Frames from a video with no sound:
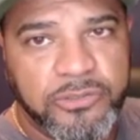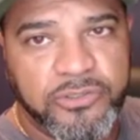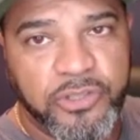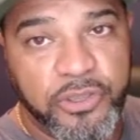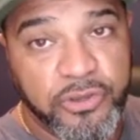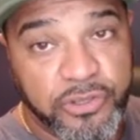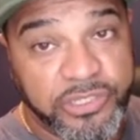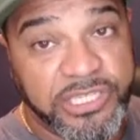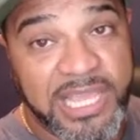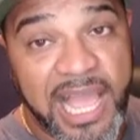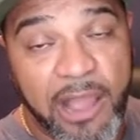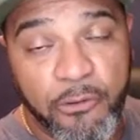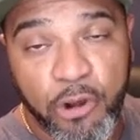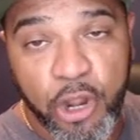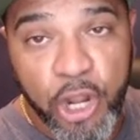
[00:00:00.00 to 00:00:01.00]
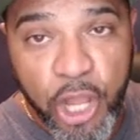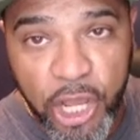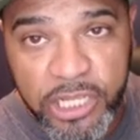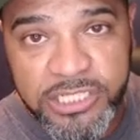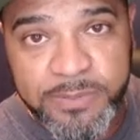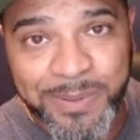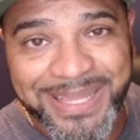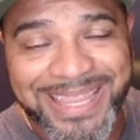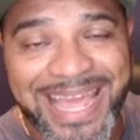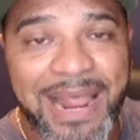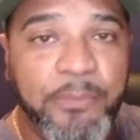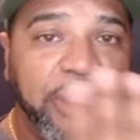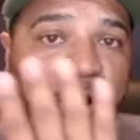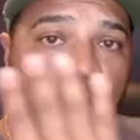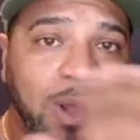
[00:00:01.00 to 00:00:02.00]
so you can see how it looks, but then
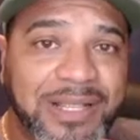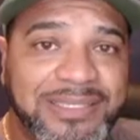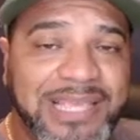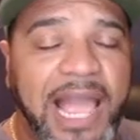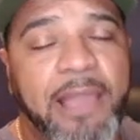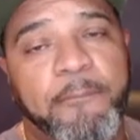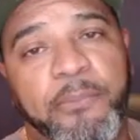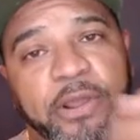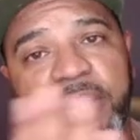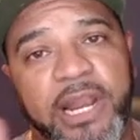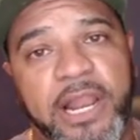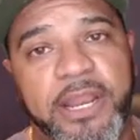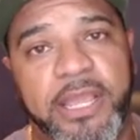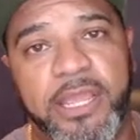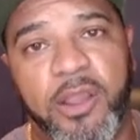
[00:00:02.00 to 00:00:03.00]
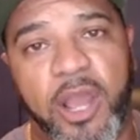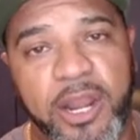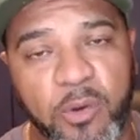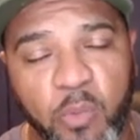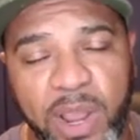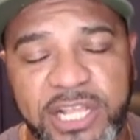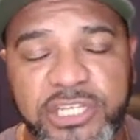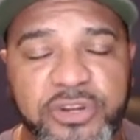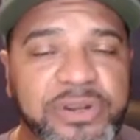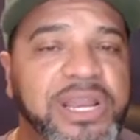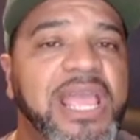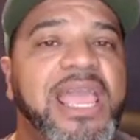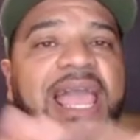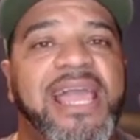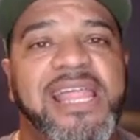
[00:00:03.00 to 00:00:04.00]
I'm gonna go outside and put it on a white screen,
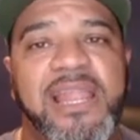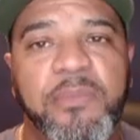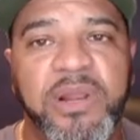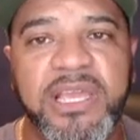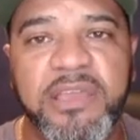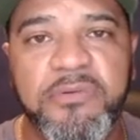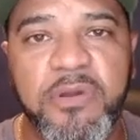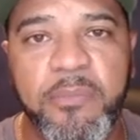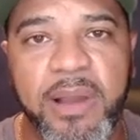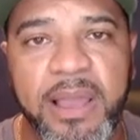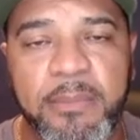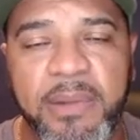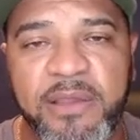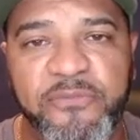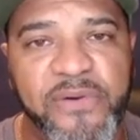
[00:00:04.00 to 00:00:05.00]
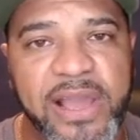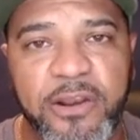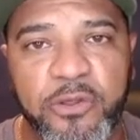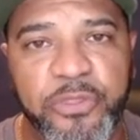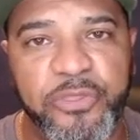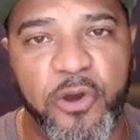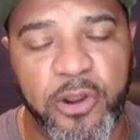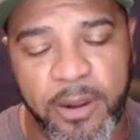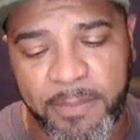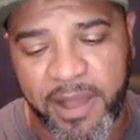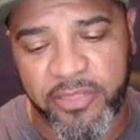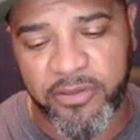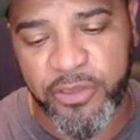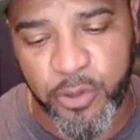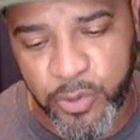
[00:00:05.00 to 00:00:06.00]
and then I'm gonna give you my final thought
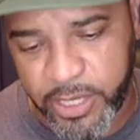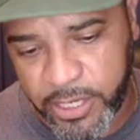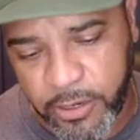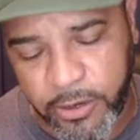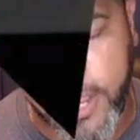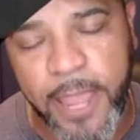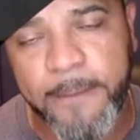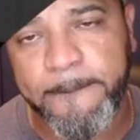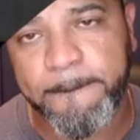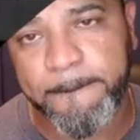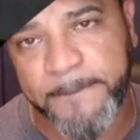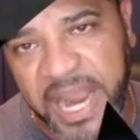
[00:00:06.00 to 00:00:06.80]
about the unit, okay?